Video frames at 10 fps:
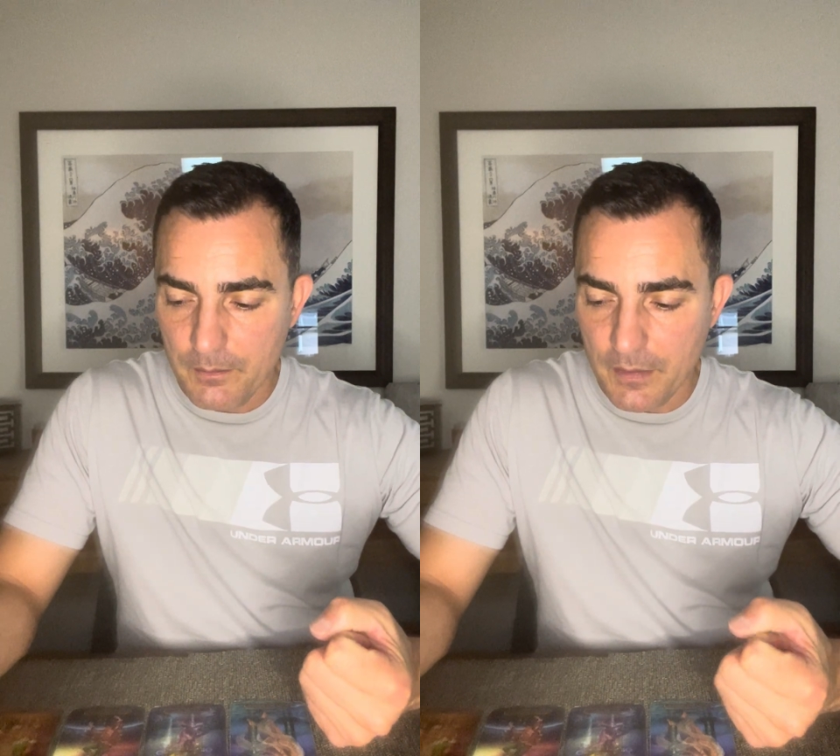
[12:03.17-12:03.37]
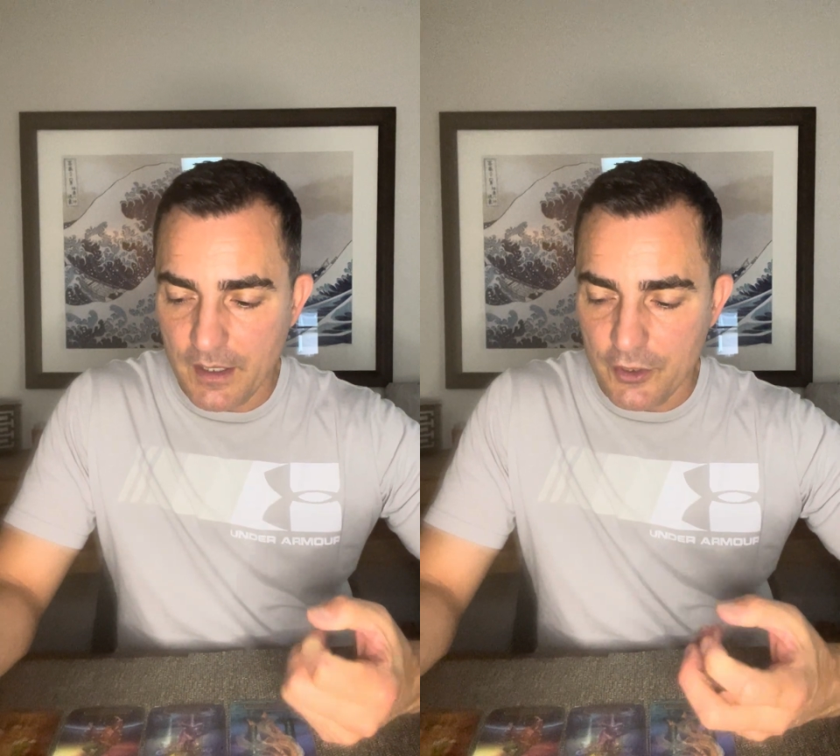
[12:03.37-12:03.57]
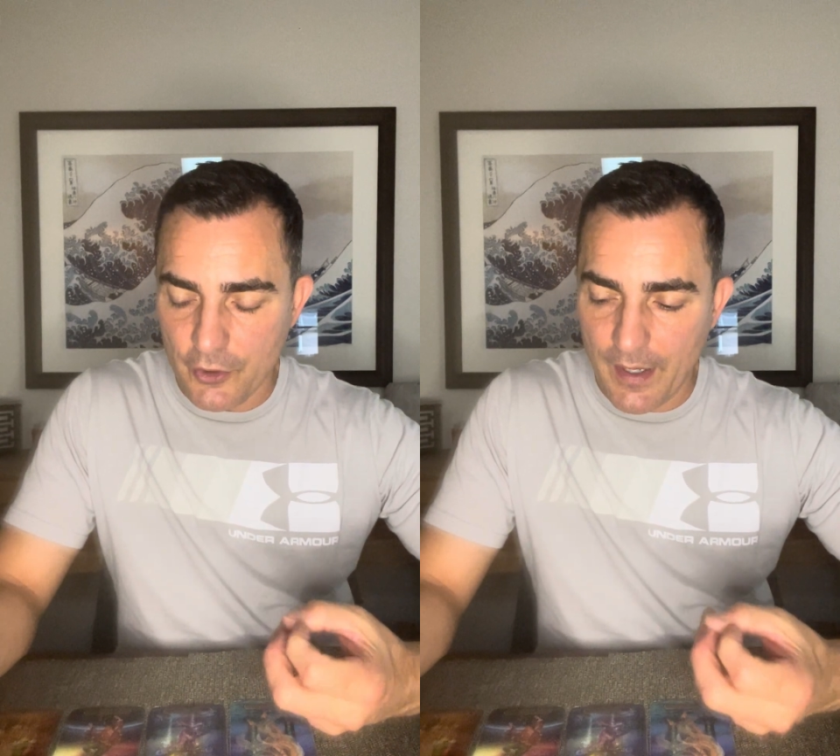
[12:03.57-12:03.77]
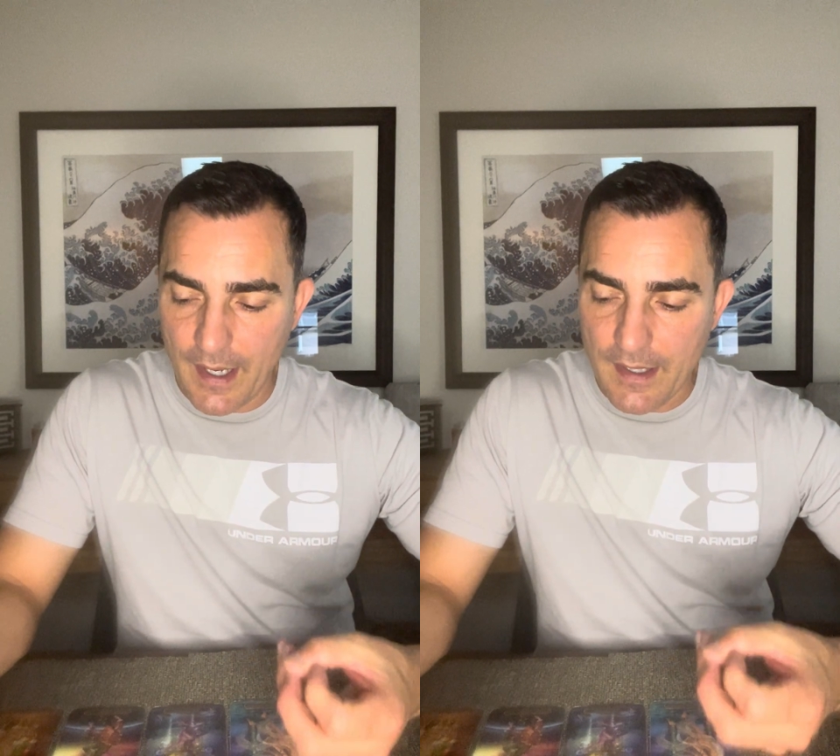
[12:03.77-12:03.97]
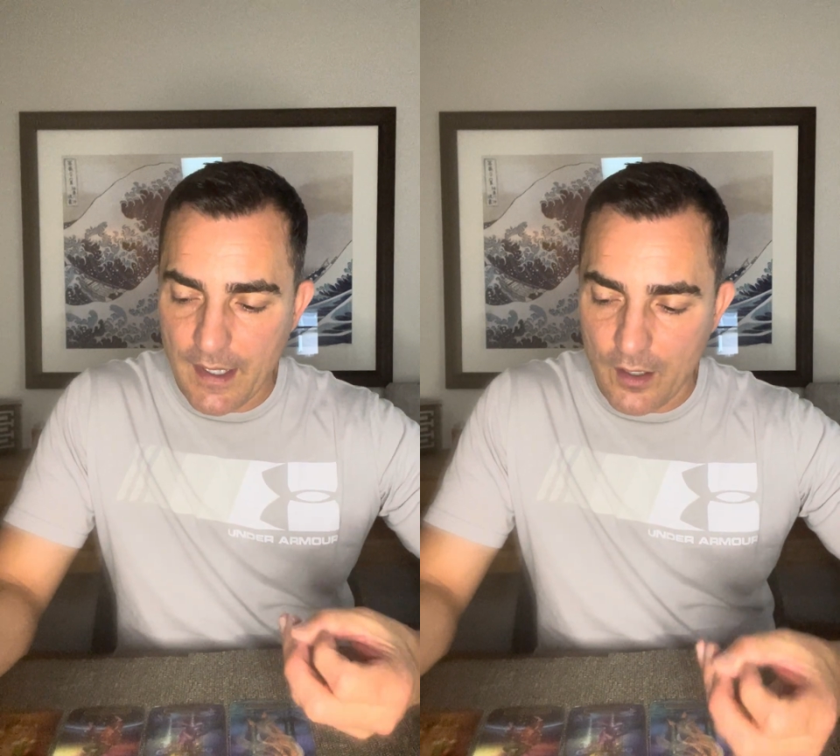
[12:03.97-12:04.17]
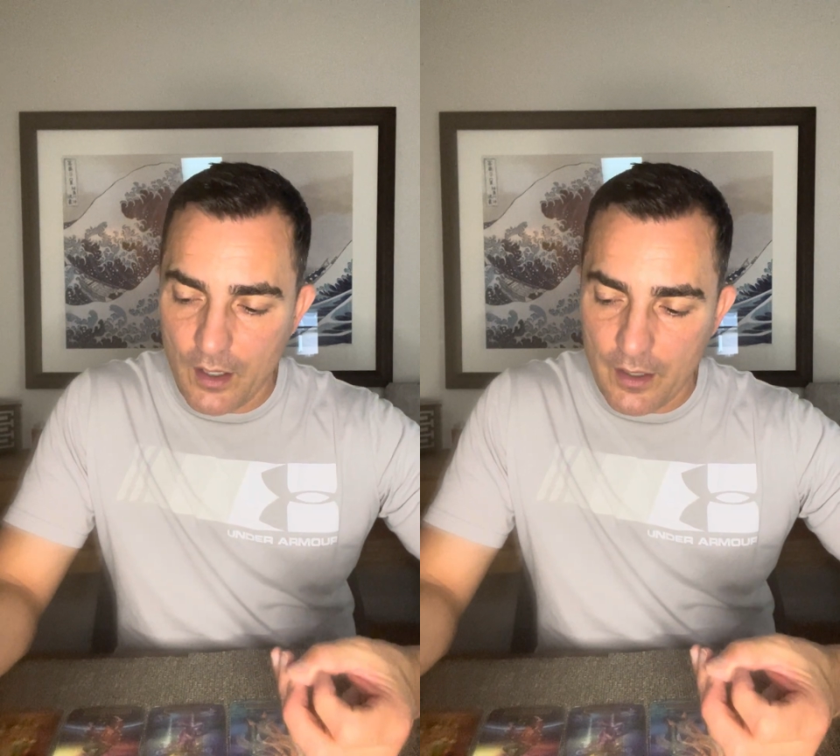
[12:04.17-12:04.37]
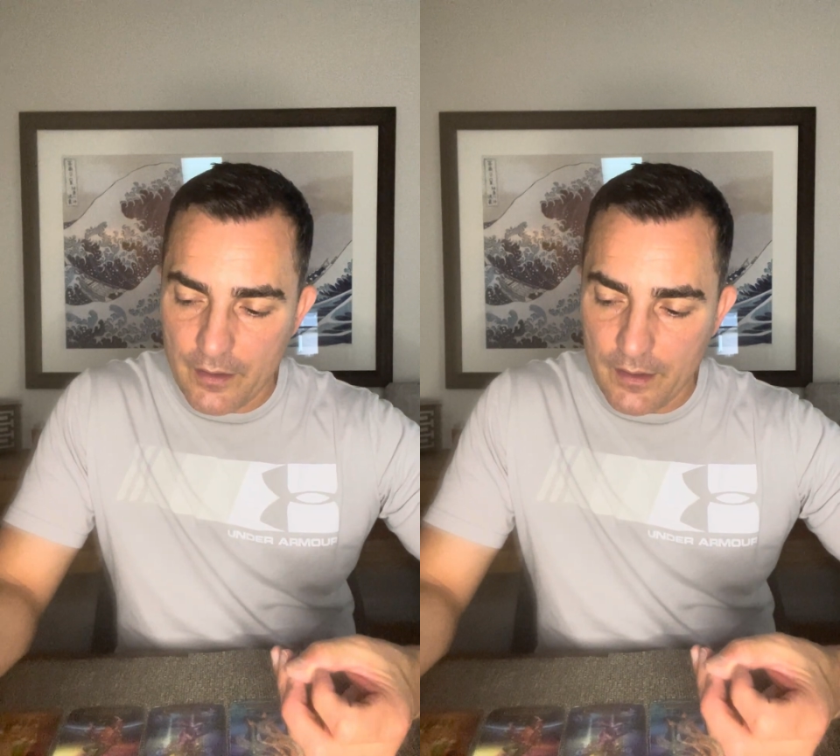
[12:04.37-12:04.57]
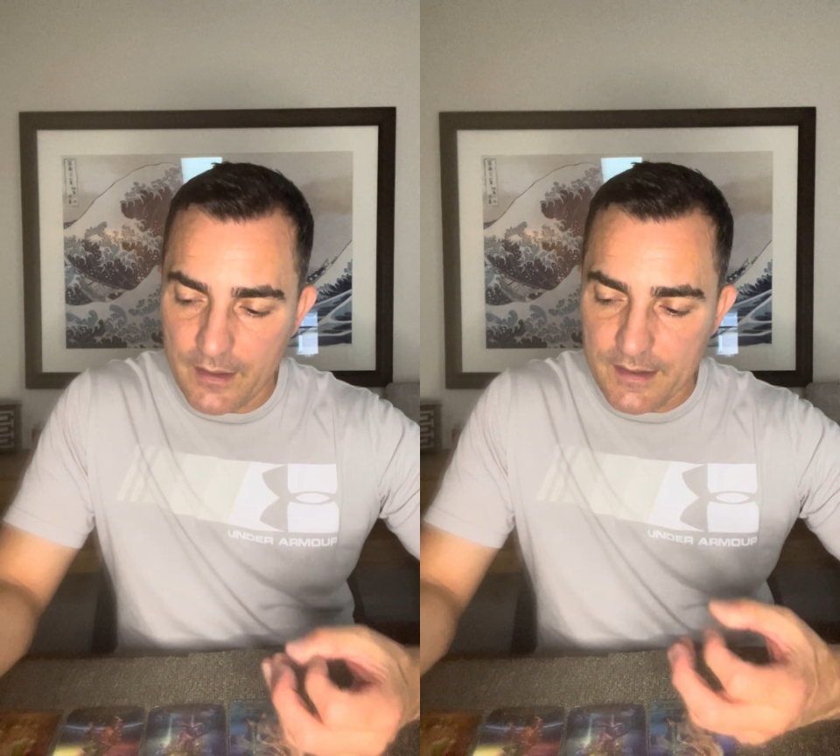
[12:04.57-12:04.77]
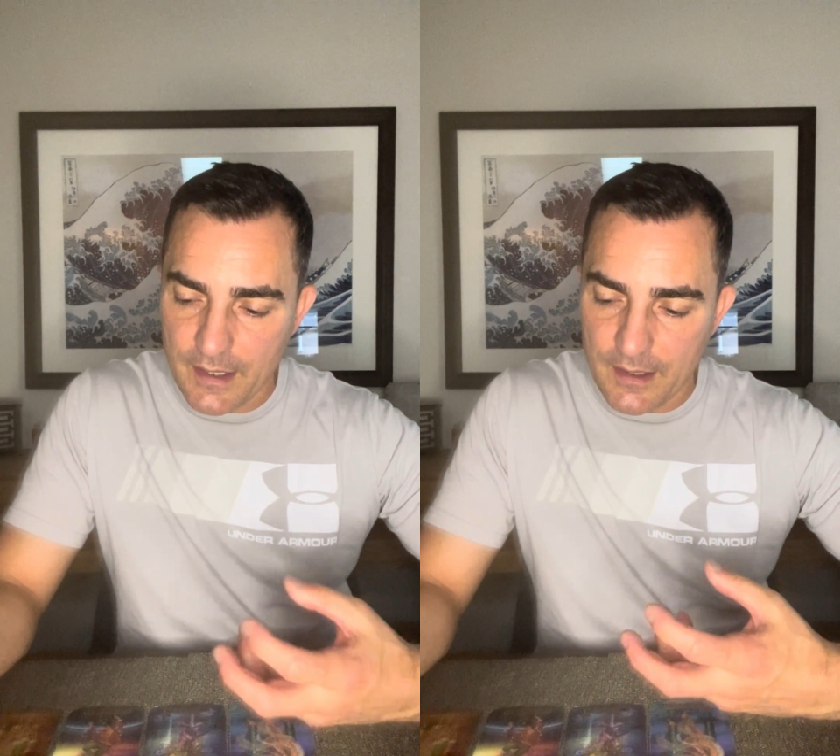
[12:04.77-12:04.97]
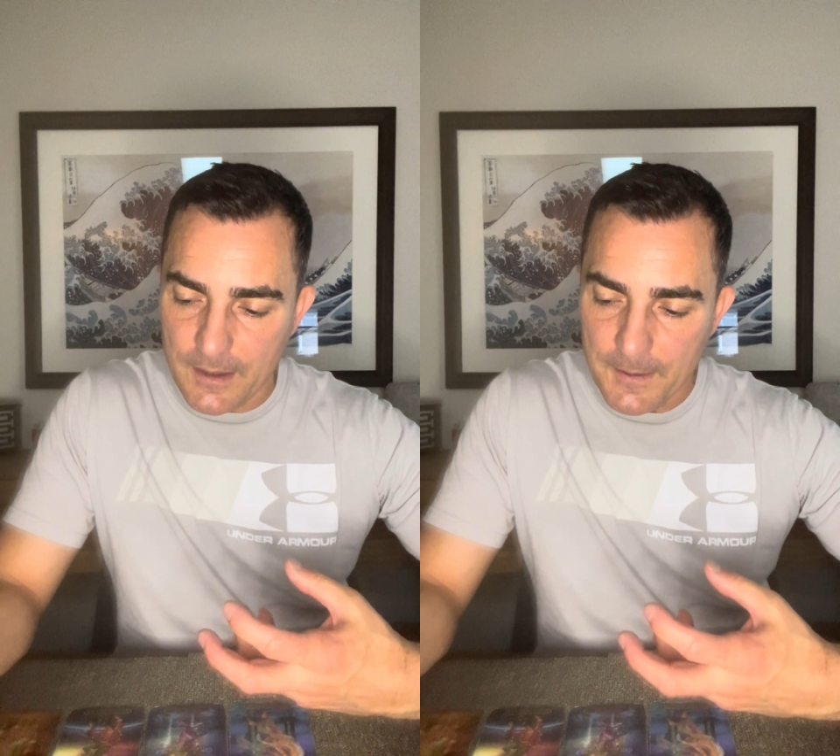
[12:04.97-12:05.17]
because you're hanging on. It's
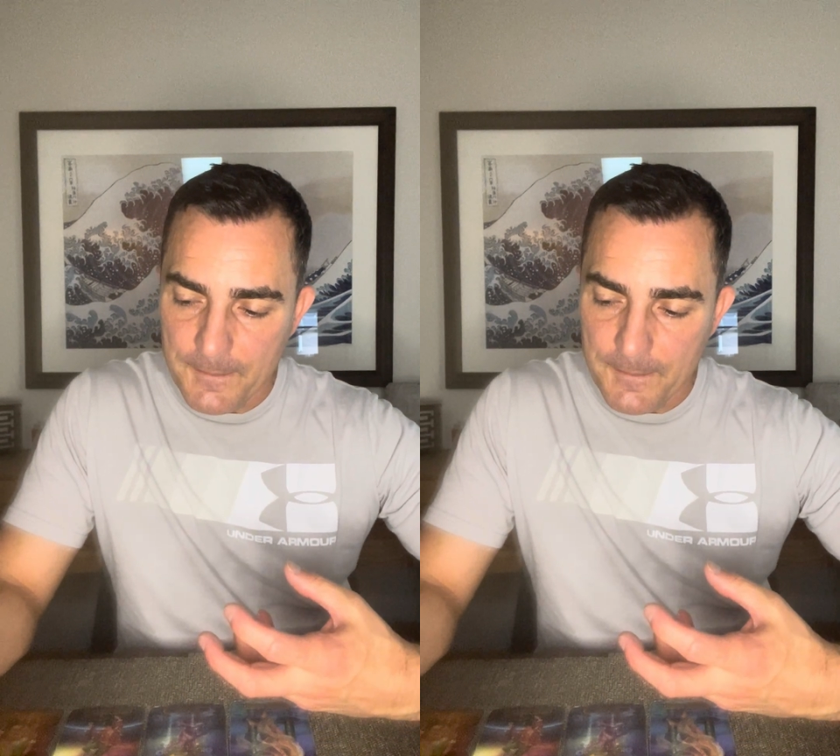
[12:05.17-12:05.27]
like,